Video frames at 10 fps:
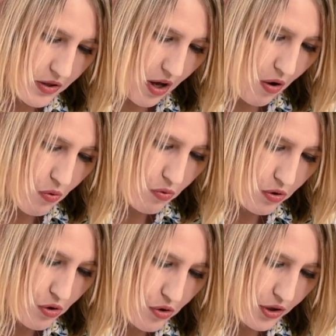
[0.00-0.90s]
The whole
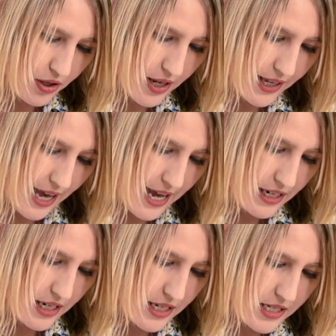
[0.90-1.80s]
look,
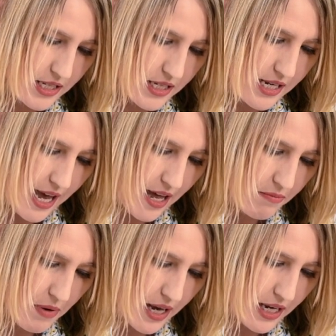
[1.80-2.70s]
again, is this
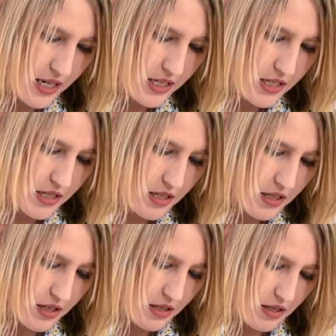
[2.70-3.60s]
handmade,
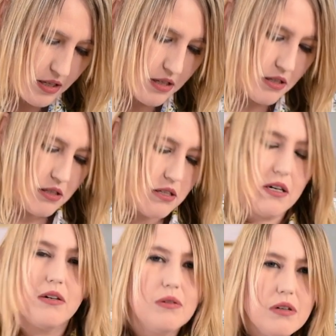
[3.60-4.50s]
you
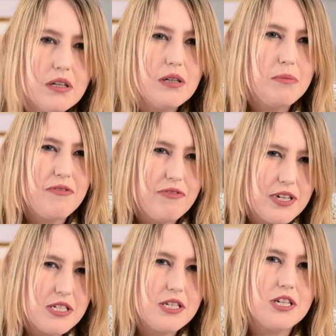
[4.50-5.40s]
know, a little bit
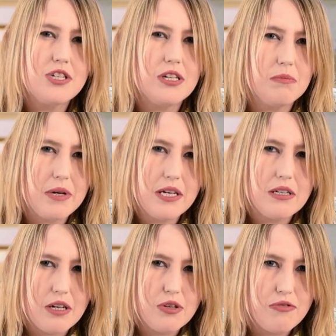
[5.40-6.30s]
vintage, a little bit,
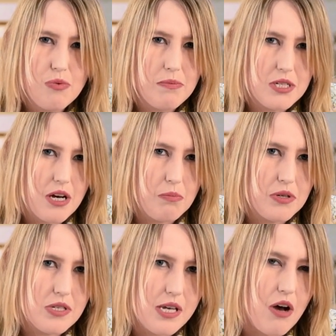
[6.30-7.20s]
you know, you've whipped it
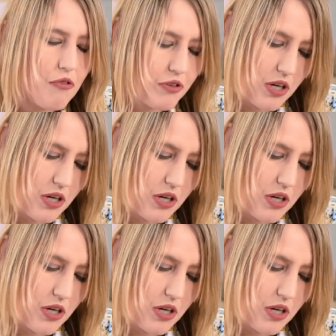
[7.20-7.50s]
up yourself.